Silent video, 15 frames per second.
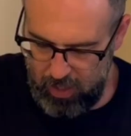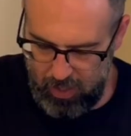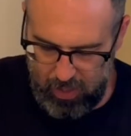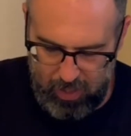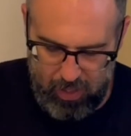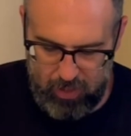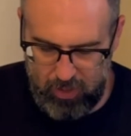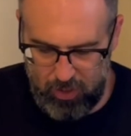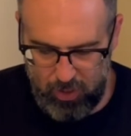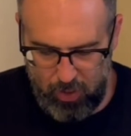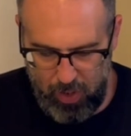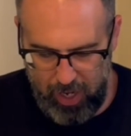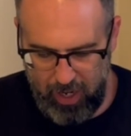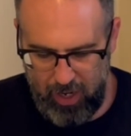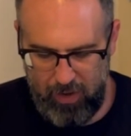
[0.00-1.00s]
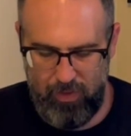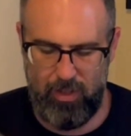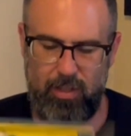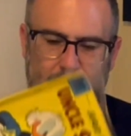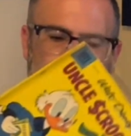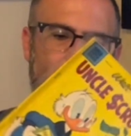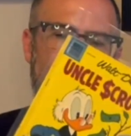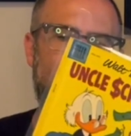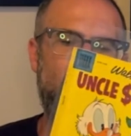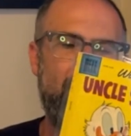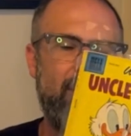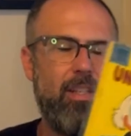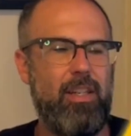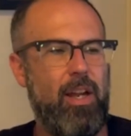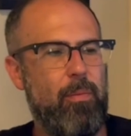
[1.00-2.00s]
This is a great cover, too.
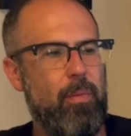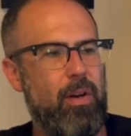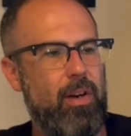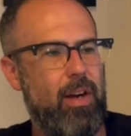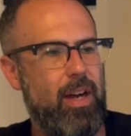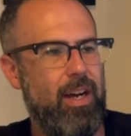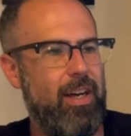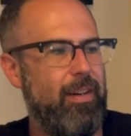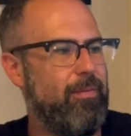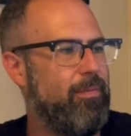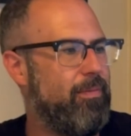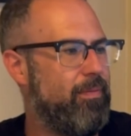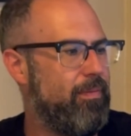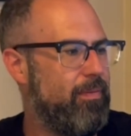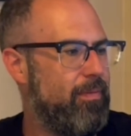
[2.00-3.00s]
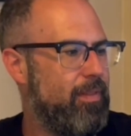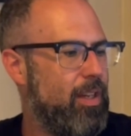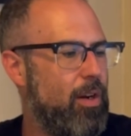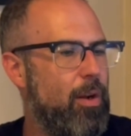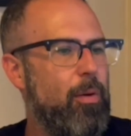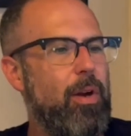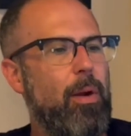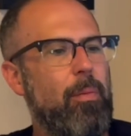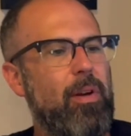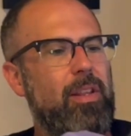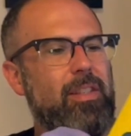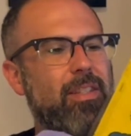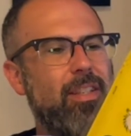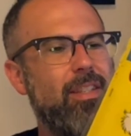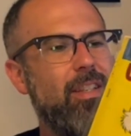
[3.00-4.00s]
Don't know what number
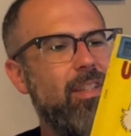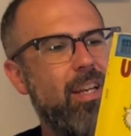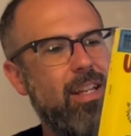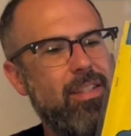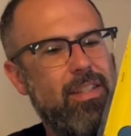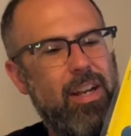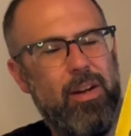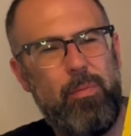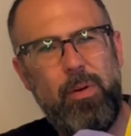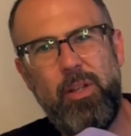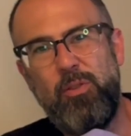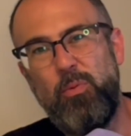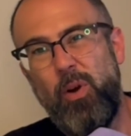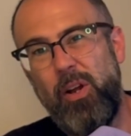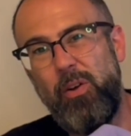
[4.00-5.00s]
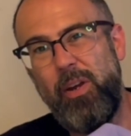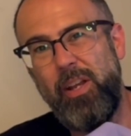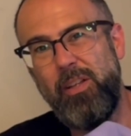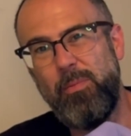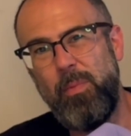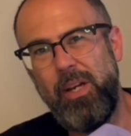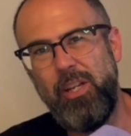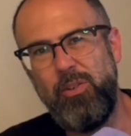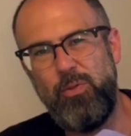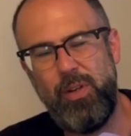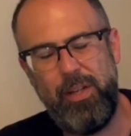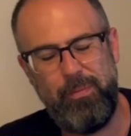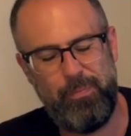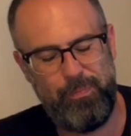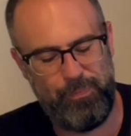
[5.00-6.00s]
this is, a 10-center, but he's watering his money
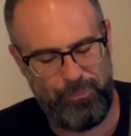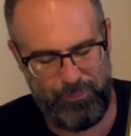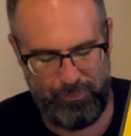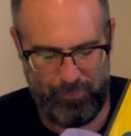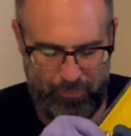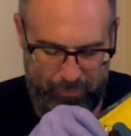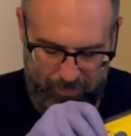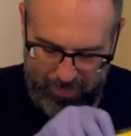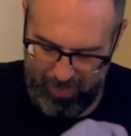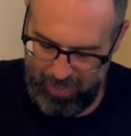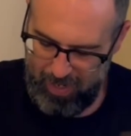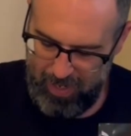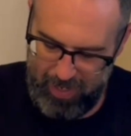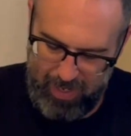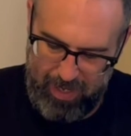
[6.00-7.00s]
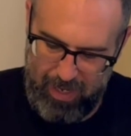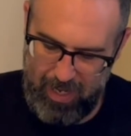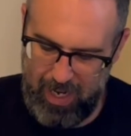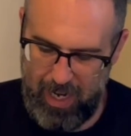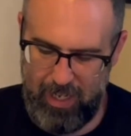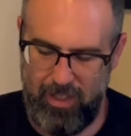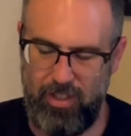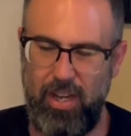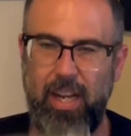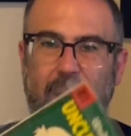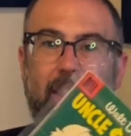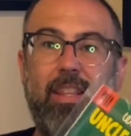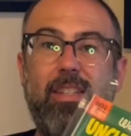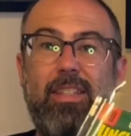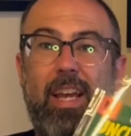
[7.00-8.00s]
tree. And checking
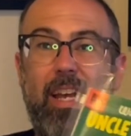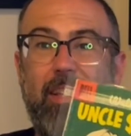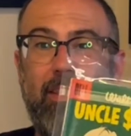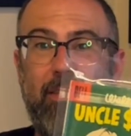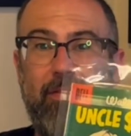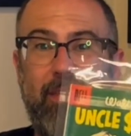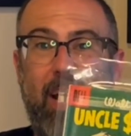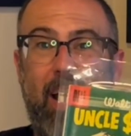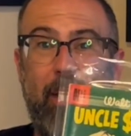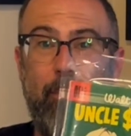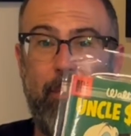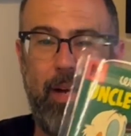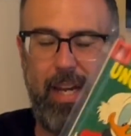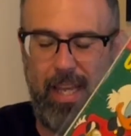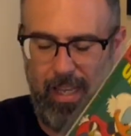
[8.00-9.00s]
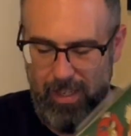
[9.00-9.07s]
the sands of time money.